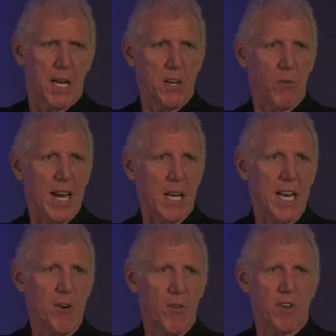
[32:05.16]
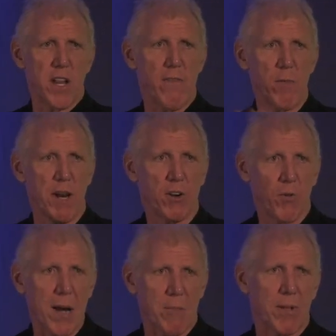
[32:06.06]
great leader, there's never been a
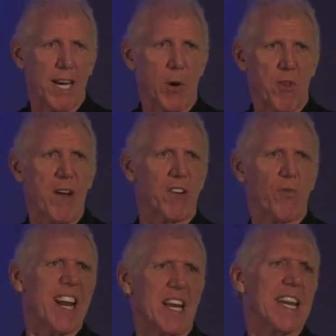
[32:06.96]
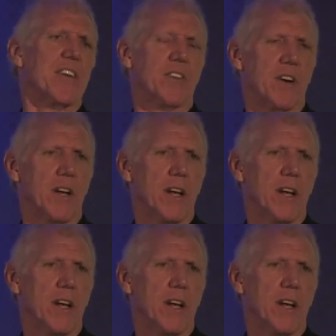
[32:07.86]
great player without a great leader.